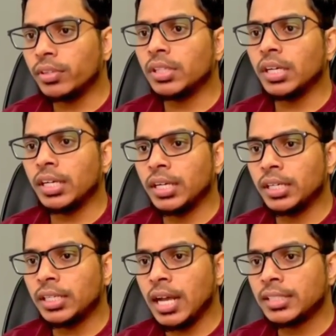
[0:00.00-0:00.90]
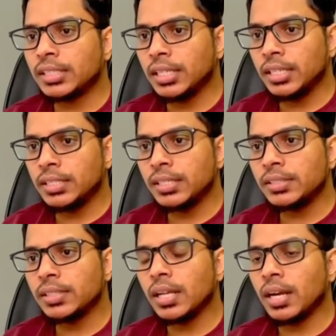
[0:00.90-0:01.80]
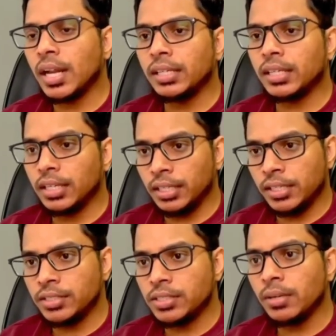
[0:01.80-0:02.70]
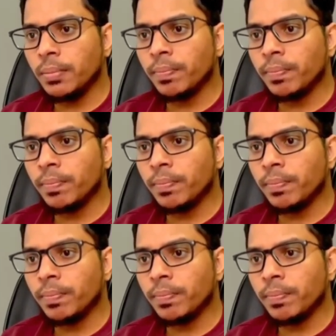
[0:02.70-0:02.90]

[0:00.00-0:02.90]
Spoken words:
the inert gas agents like Inergen,